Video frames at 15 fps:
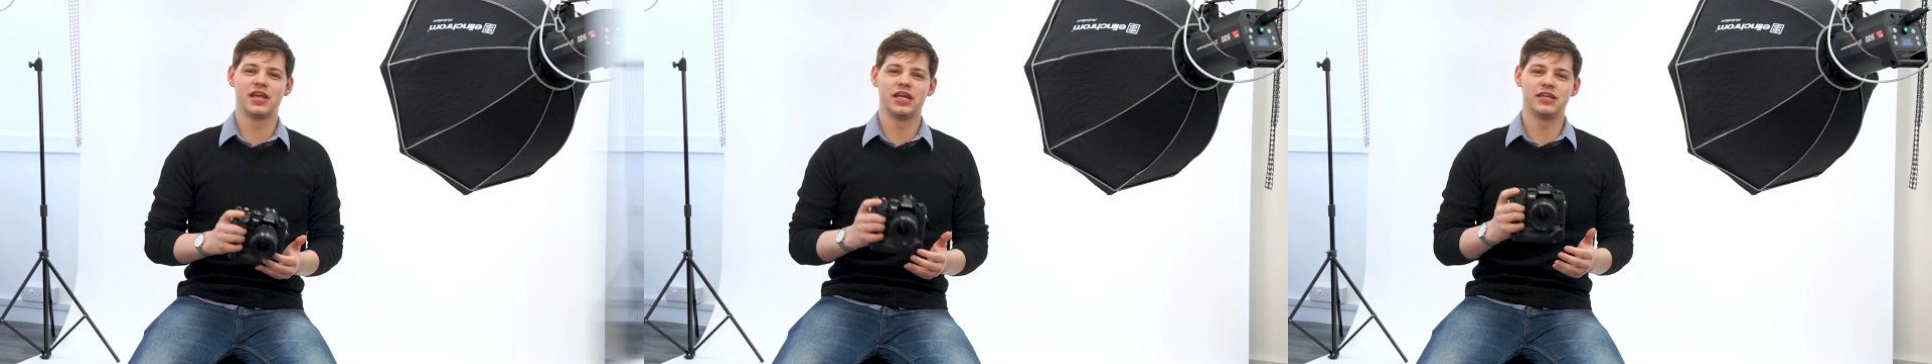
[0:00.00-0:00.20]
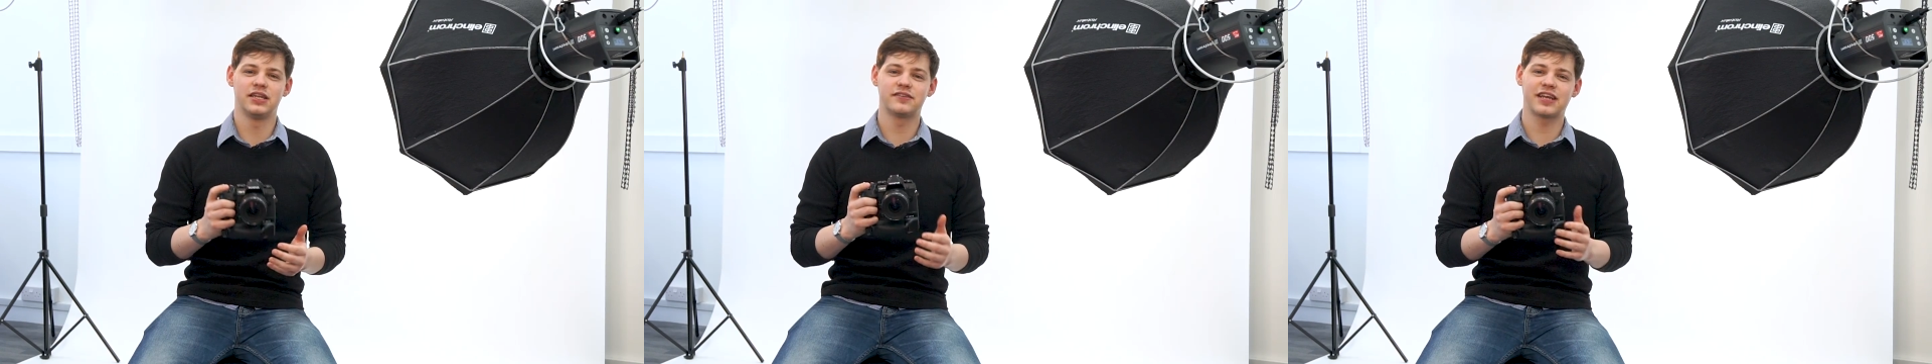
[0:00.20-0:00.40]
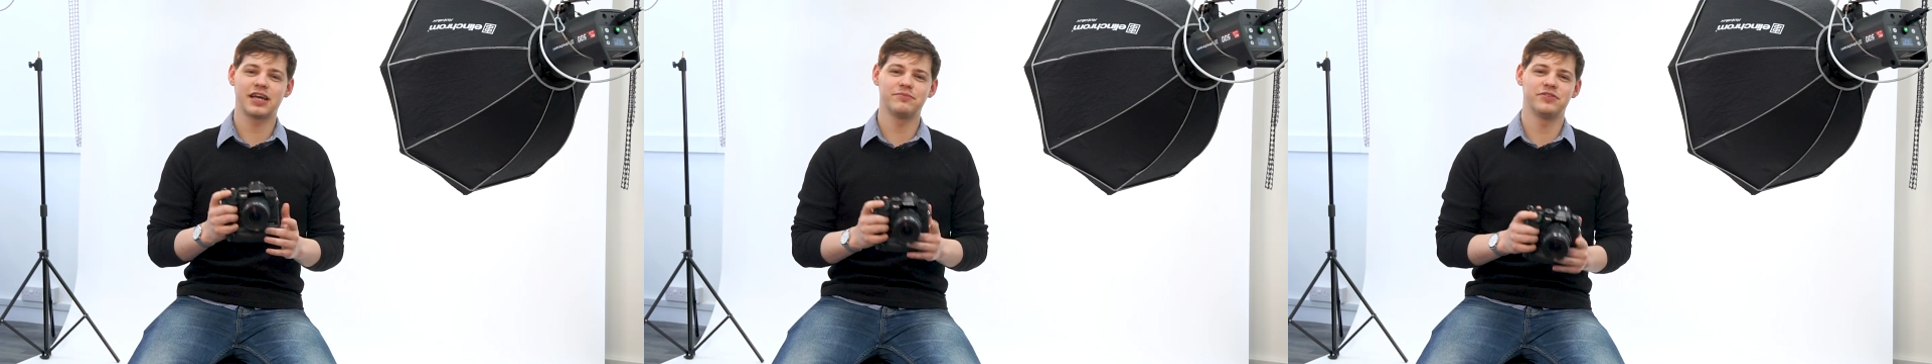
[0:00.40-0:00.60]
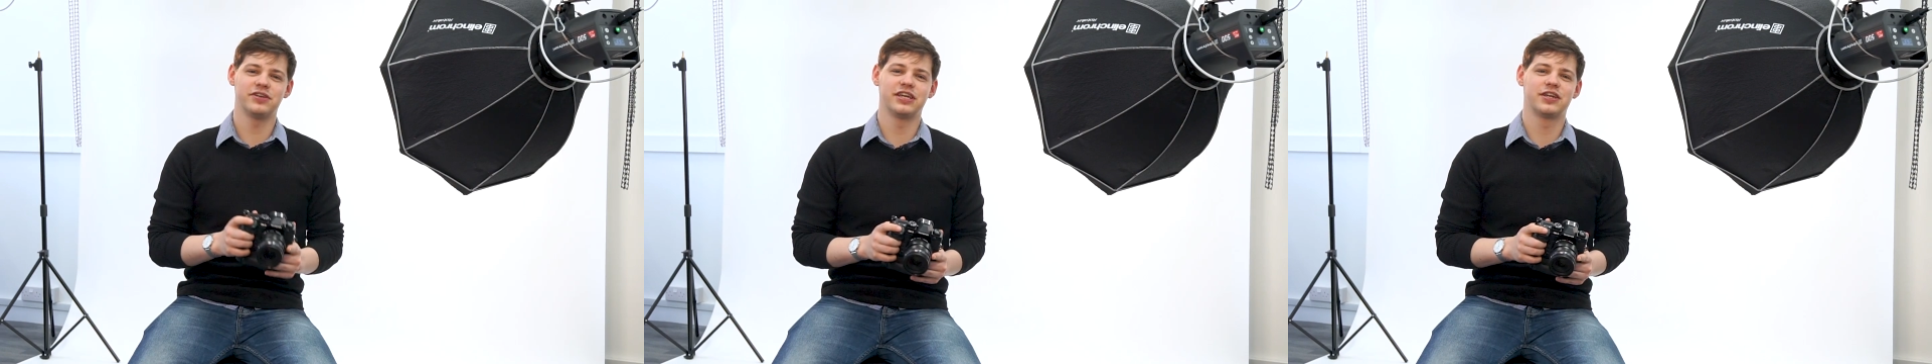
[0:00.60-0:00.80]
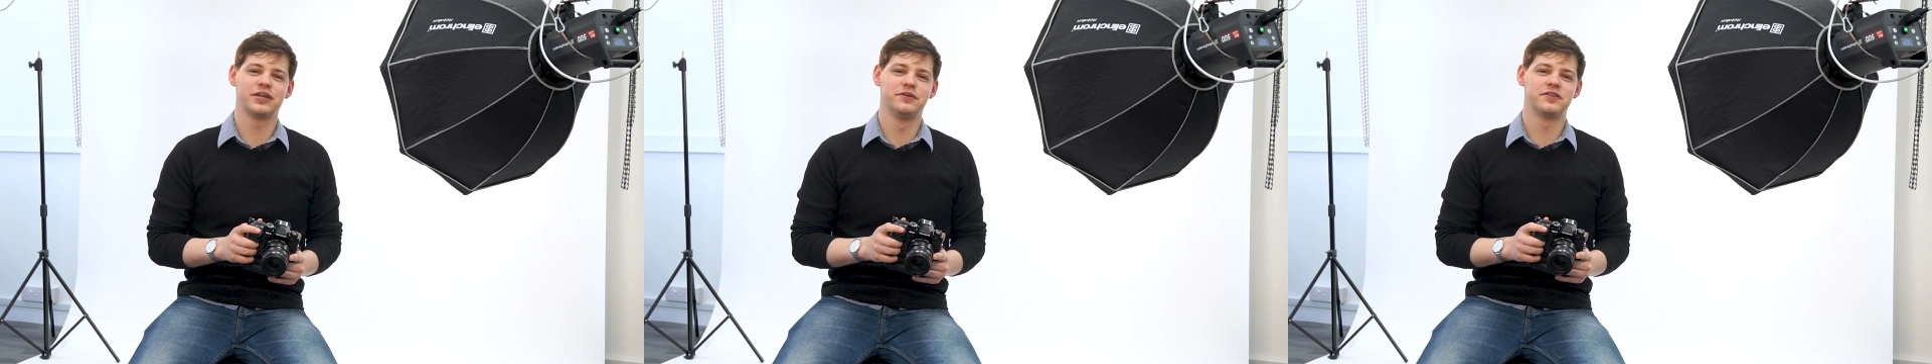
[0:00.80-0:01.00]
This camera
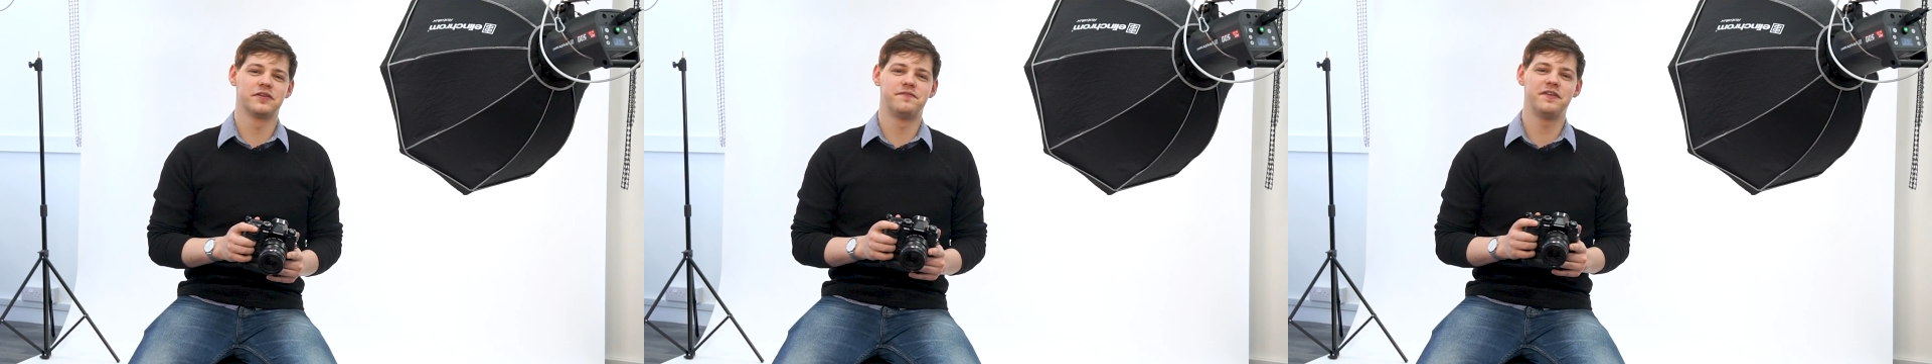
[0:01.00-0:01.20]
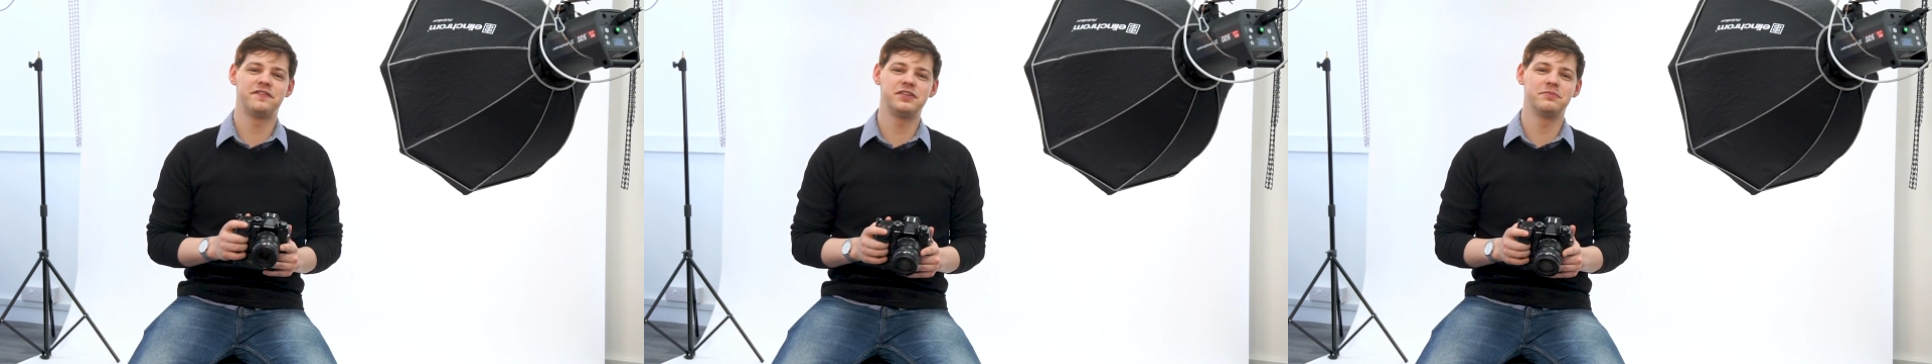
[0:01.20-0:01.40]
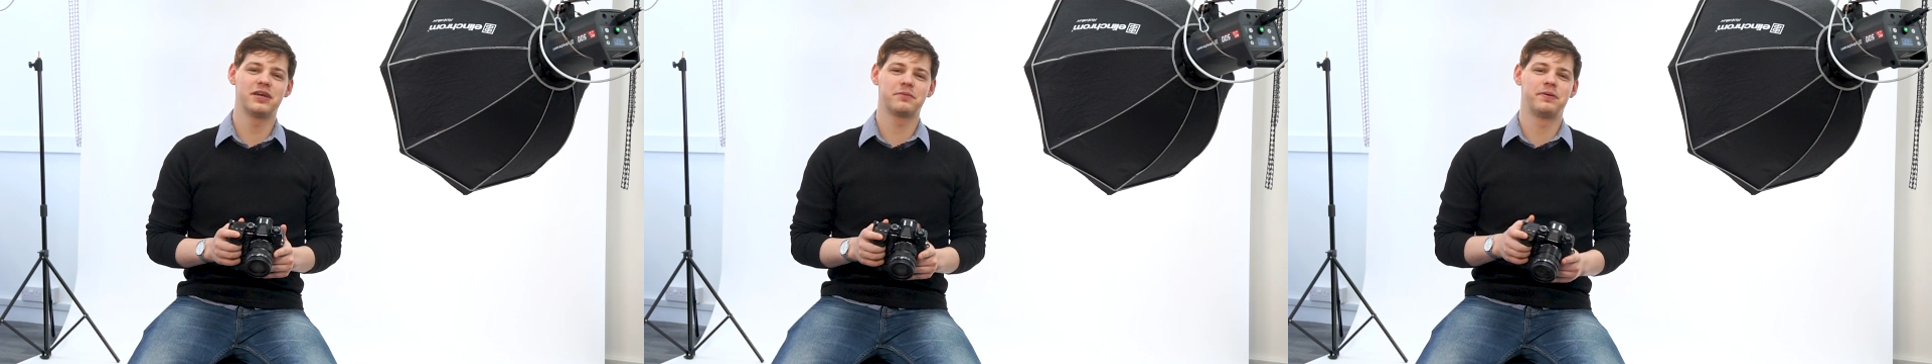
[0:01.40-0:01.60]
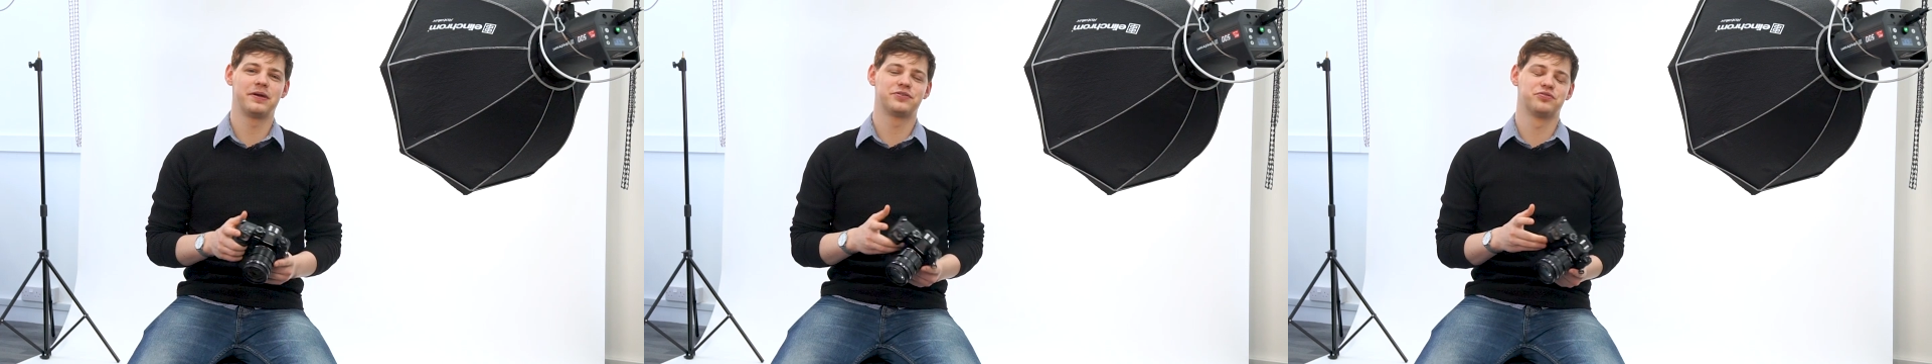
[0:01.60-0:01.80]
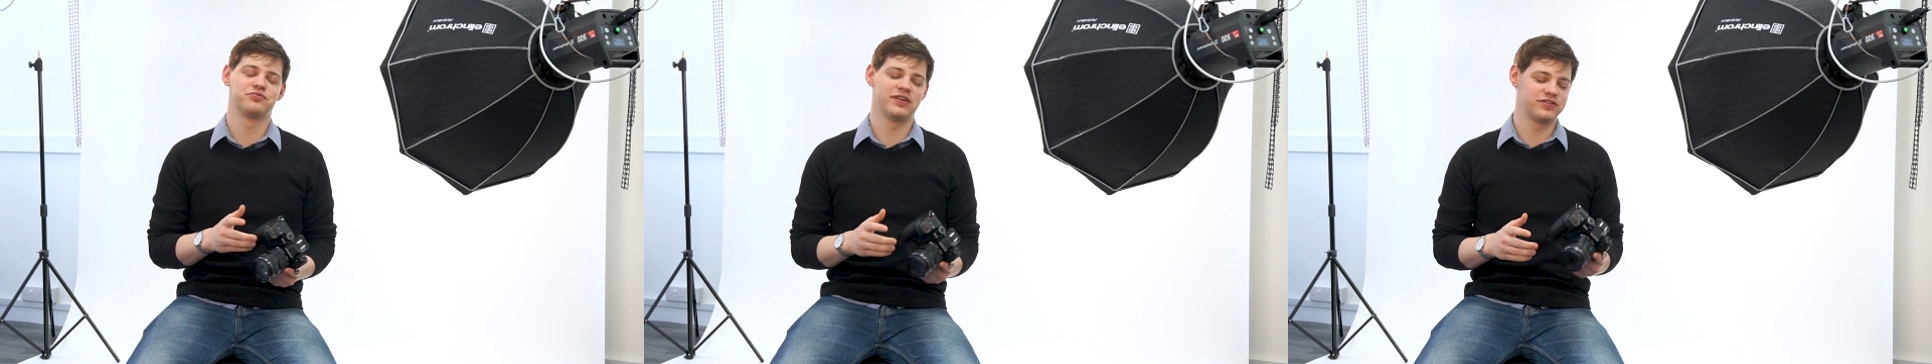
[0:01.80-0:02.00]
includes a 50
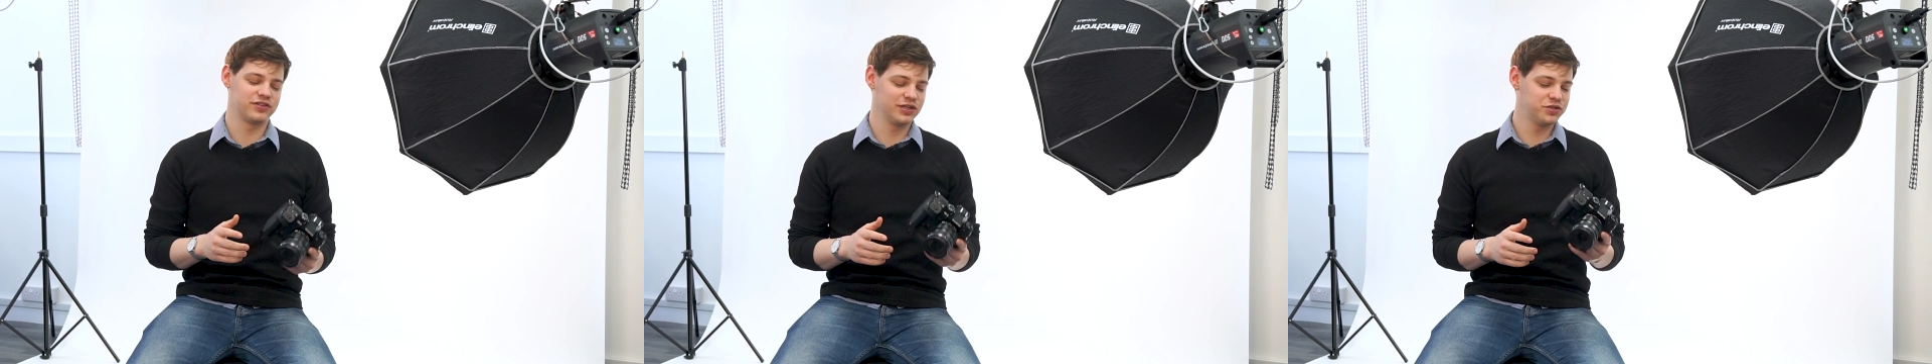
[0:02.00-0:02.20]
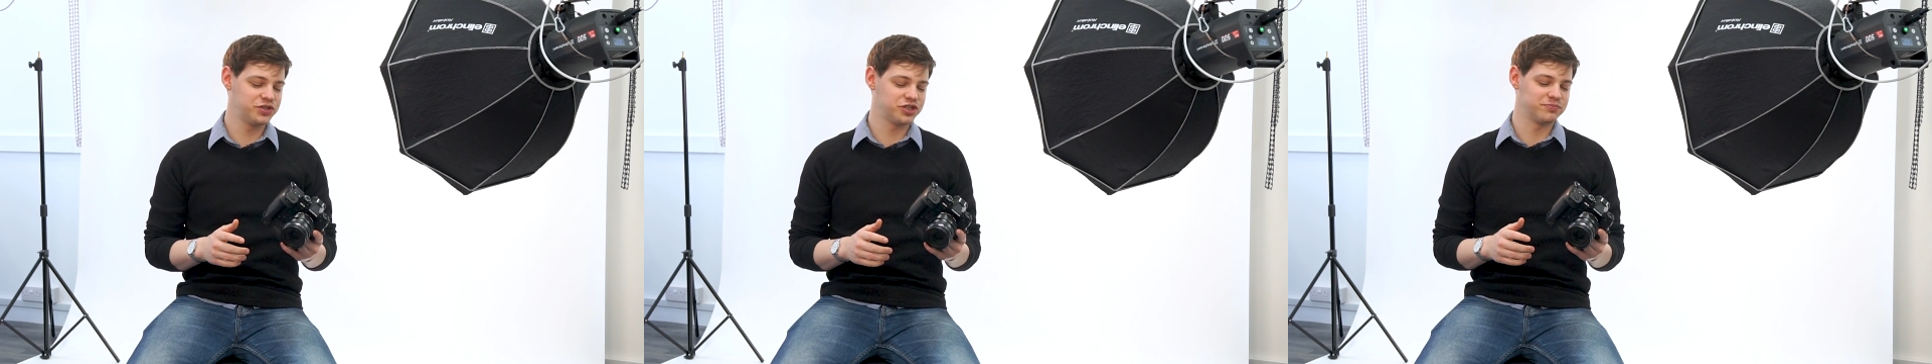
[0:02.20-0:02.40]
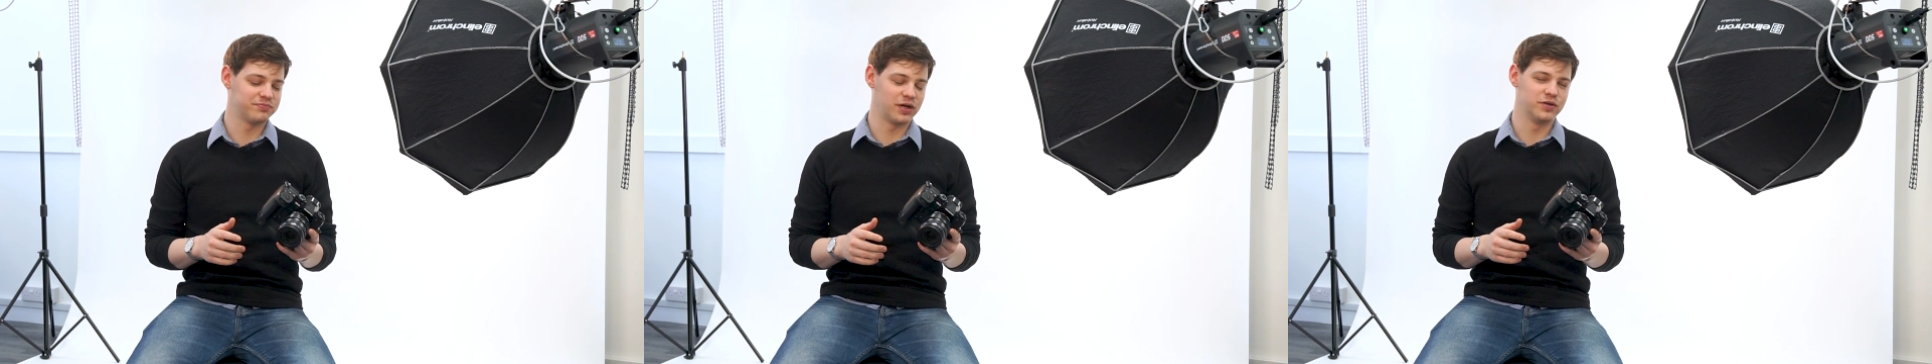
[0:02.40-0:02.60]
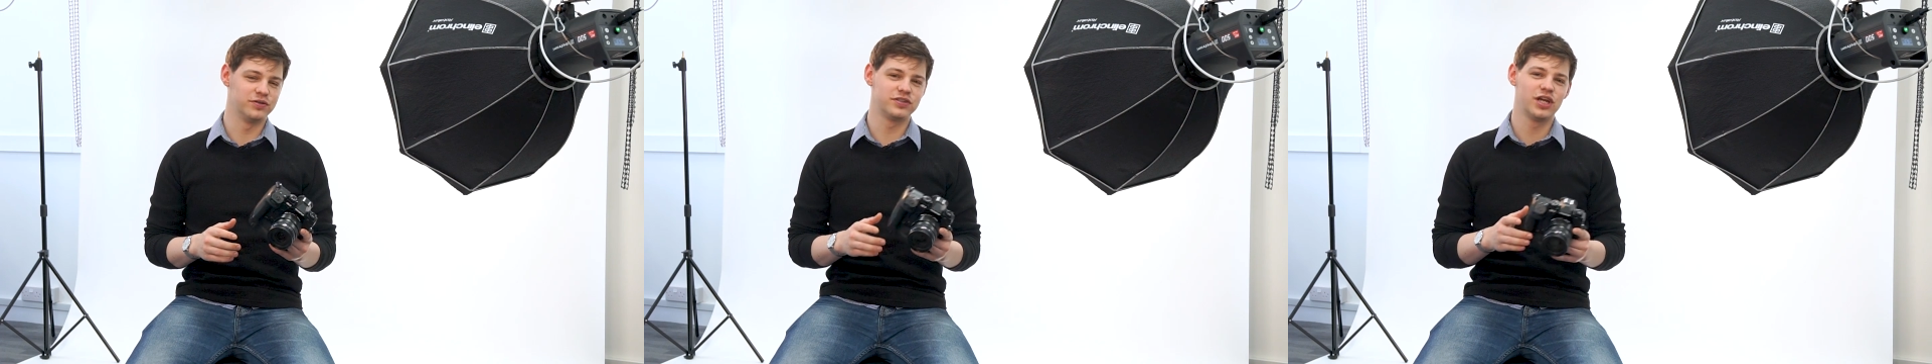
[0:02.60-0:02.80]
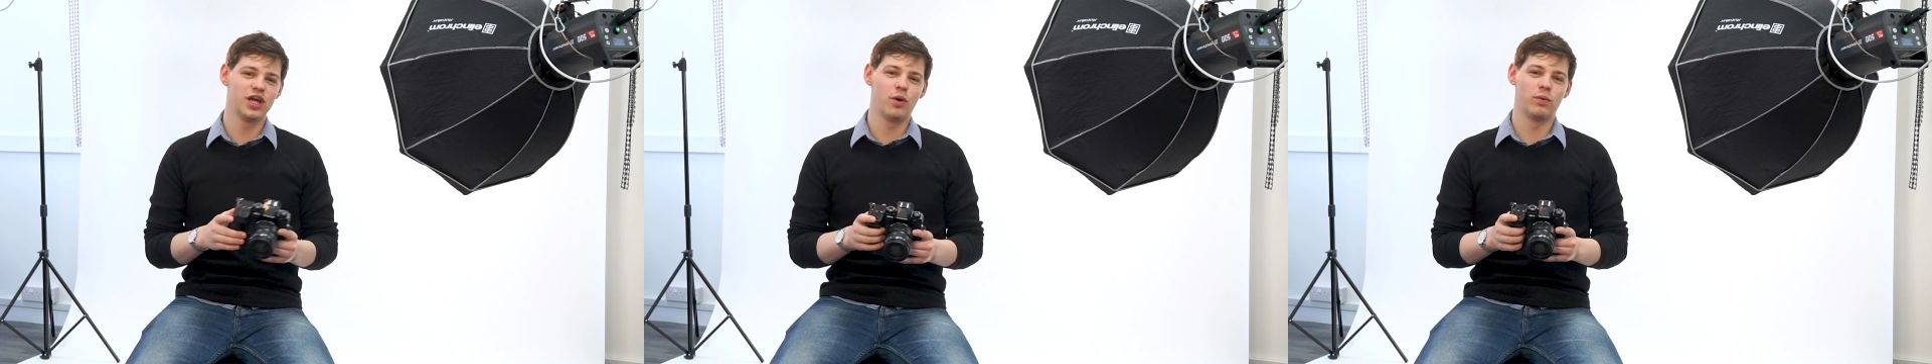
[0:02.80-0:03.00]
megapixel resolution mode,